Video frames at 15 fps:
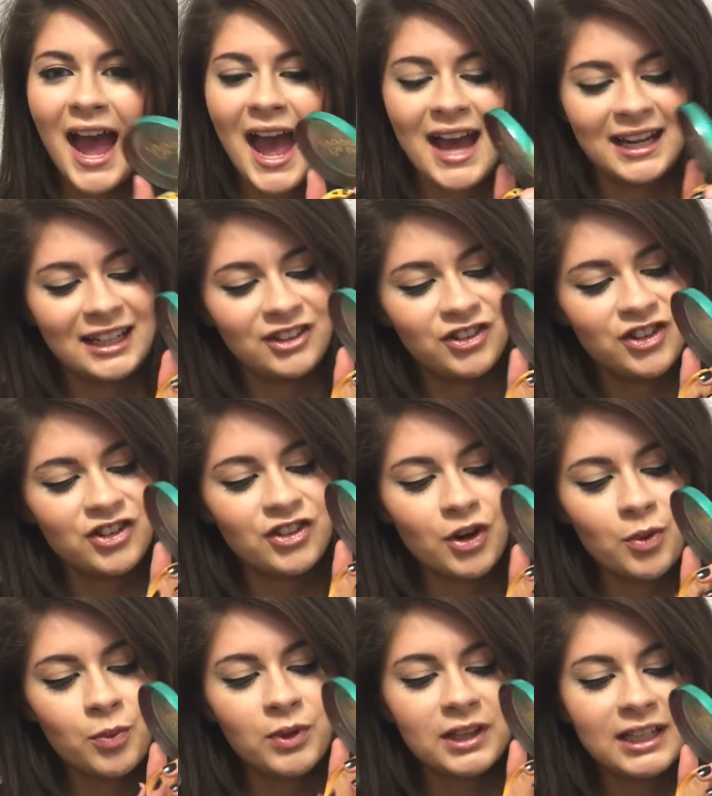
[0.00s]
And it's just
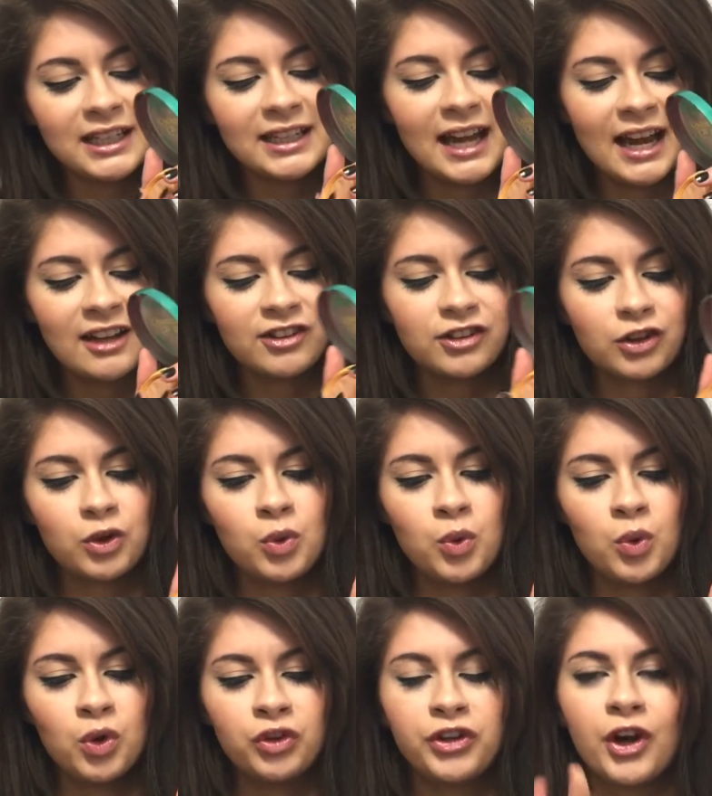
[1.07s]
a really nice,
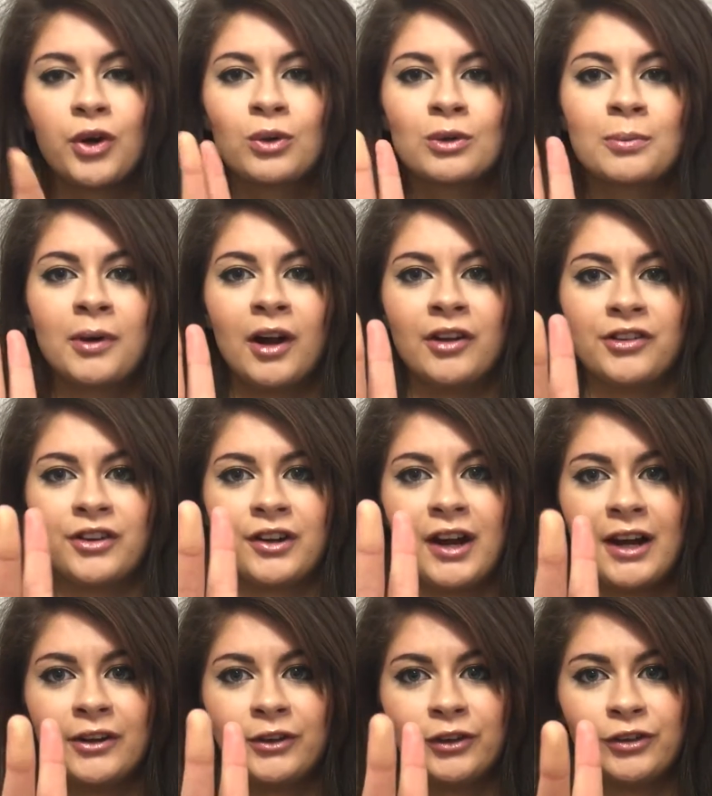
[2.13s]
cool toned bronzer.
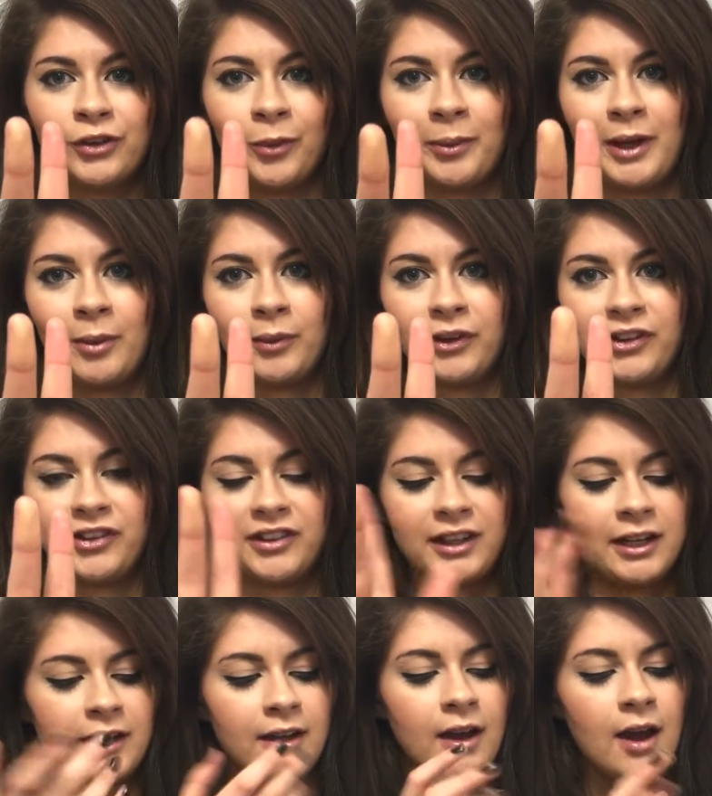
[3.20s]
I don't know if you'll be able to
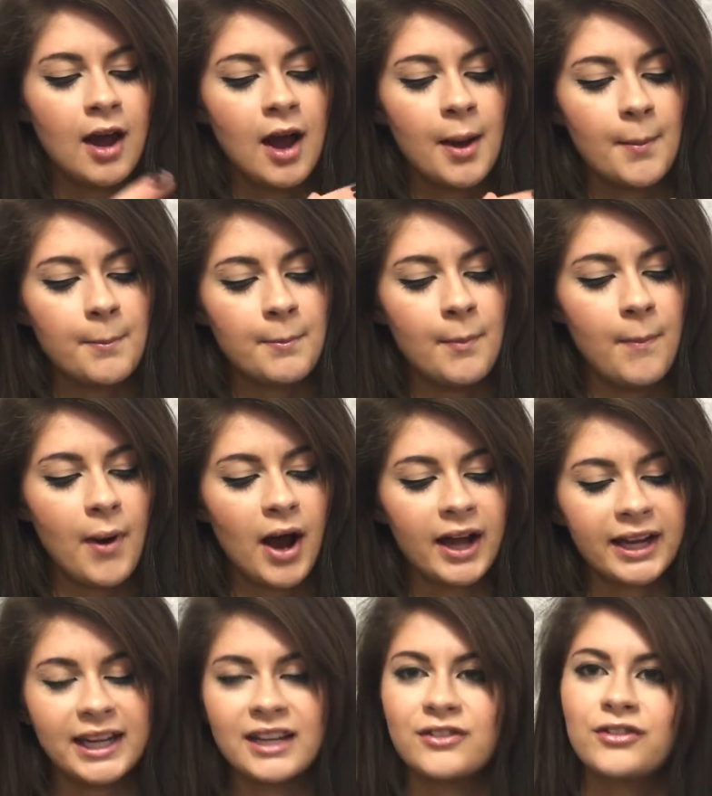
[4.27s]
see,
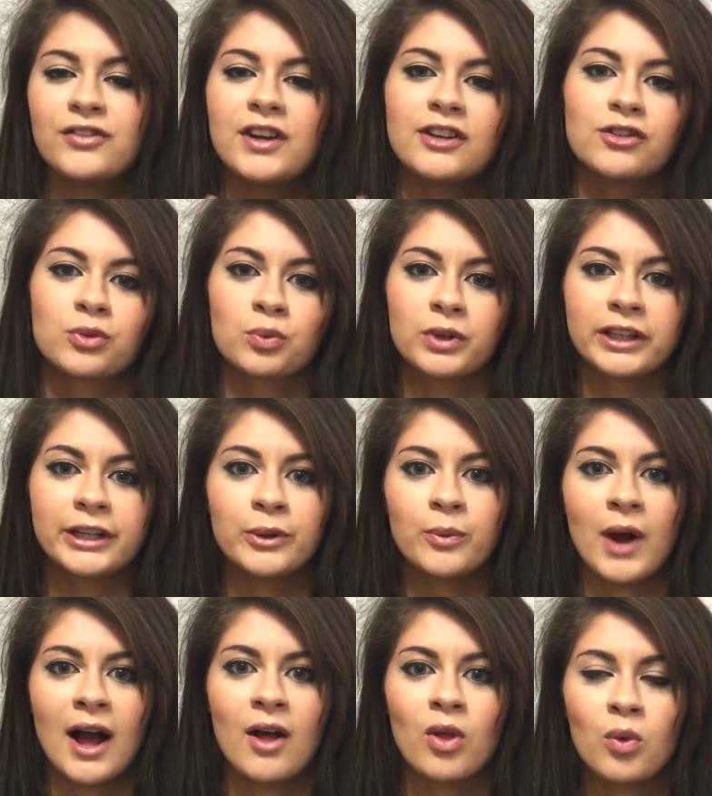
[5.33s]
but it fits really
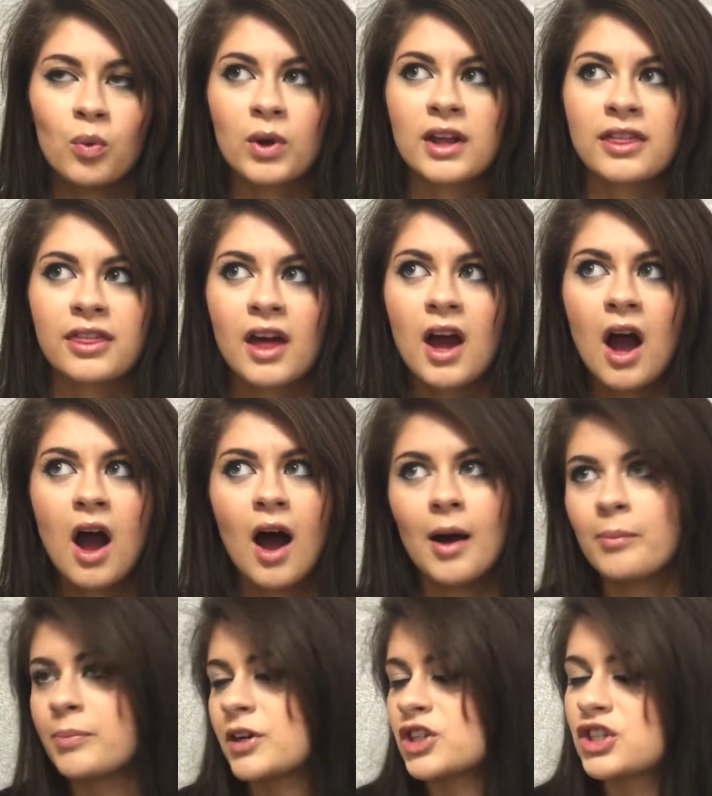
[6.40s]
well with a
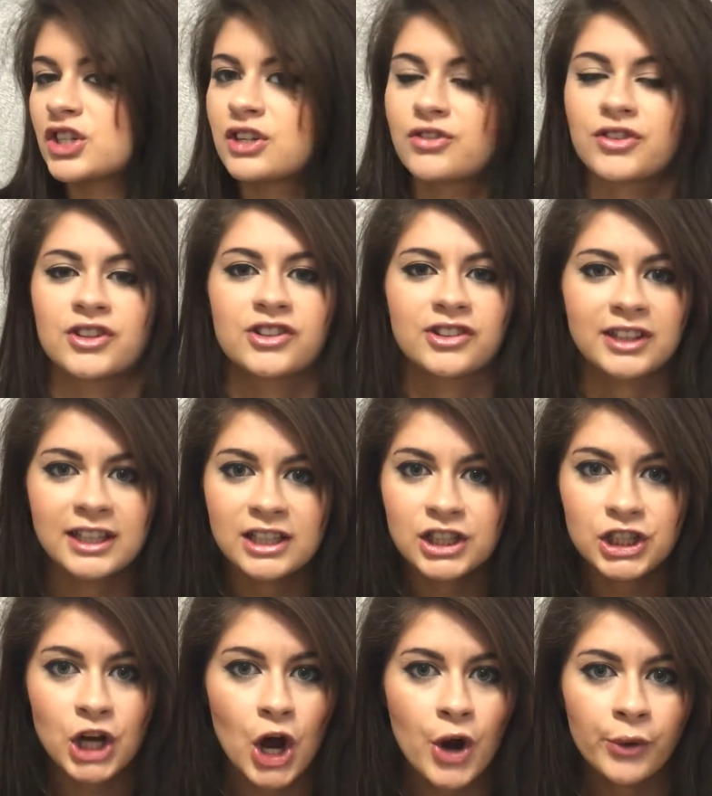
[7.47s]
bunch of different skin
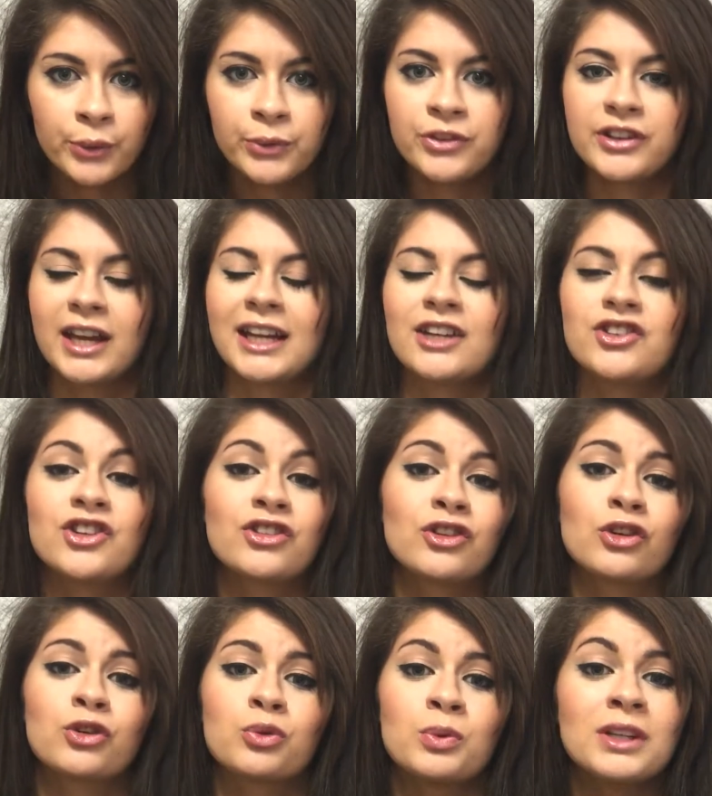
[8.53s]
tones, and it just
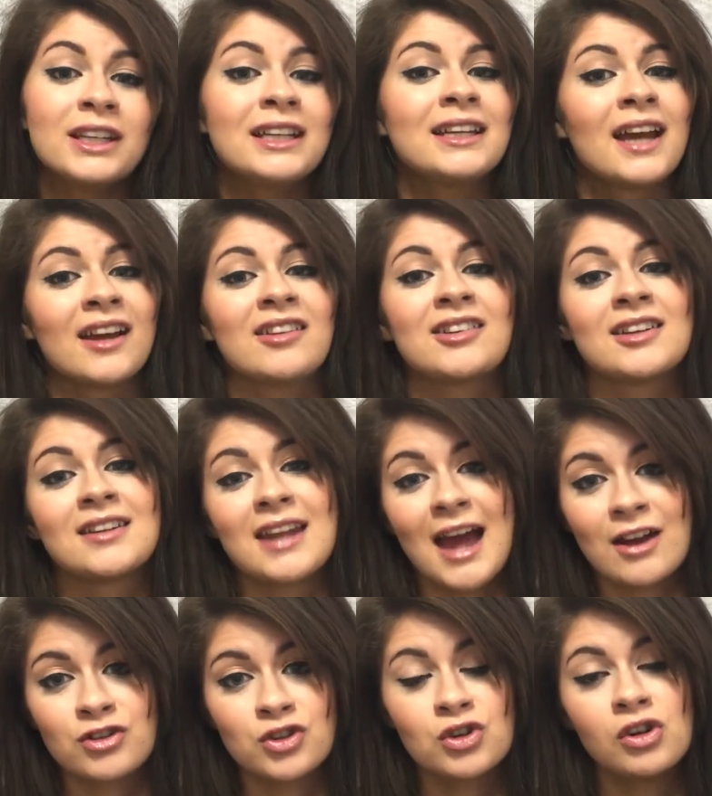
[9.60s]
looks really nice and
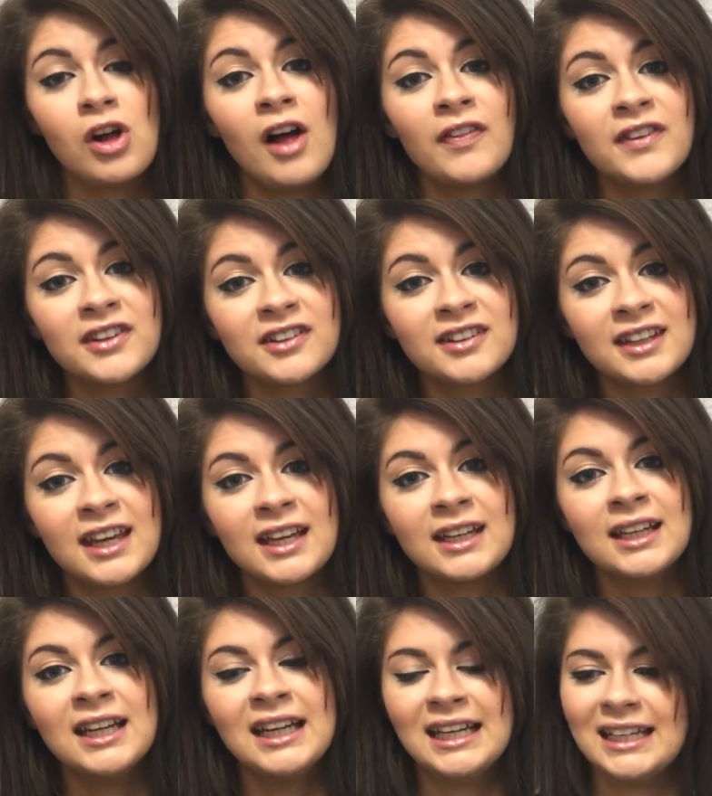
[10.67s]
natural on the skin.